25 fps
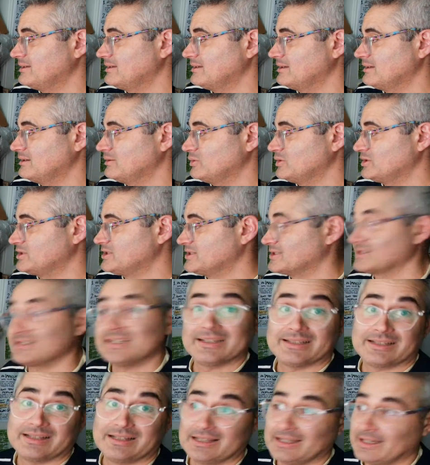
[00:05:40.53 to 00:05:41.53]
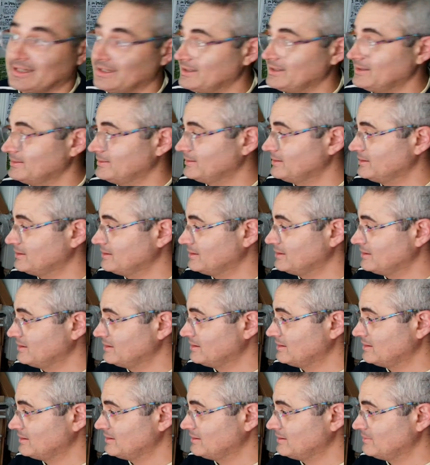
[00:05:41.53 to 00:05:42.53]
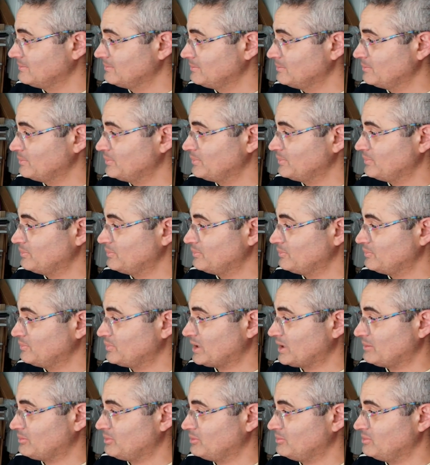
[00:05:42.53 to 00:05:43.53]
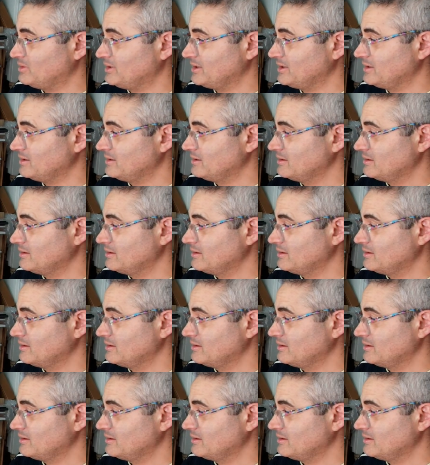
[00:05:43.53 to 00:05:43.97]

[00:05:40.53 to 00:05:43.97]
which is not a lie. Probably.